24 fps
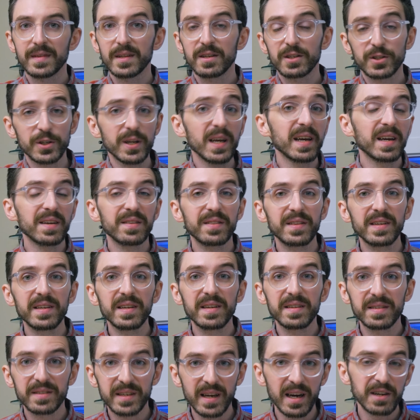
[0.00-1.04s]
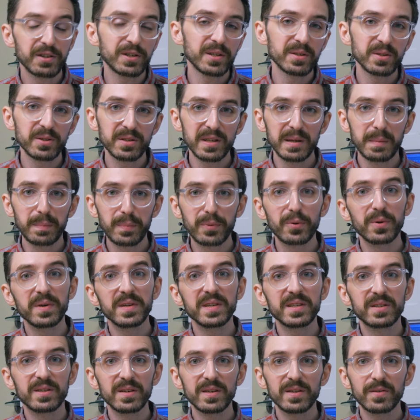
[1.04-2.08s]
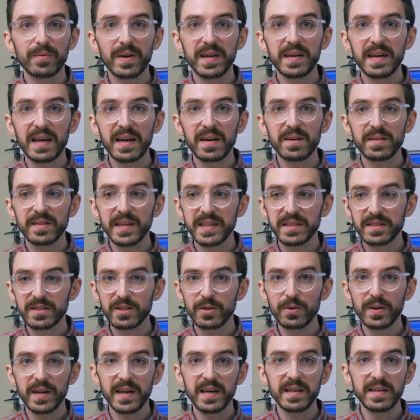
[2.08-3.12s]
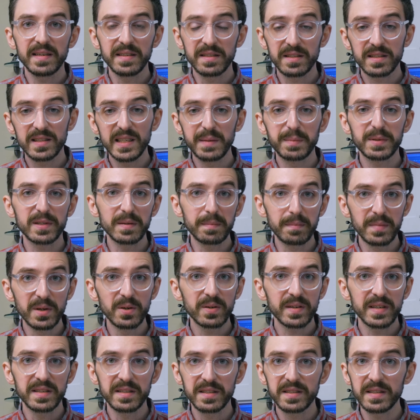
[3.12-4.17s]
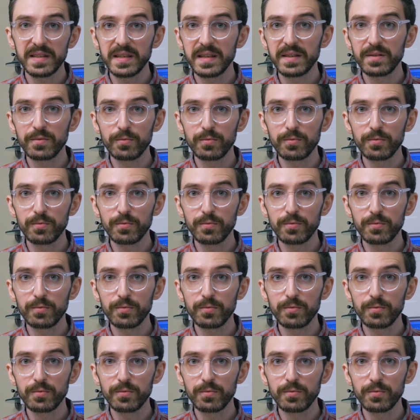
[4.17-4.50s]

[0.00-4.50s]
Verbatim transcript: So yeah, the Gaggia is looking pretty good right now. Let's go ahead and steam some milk and see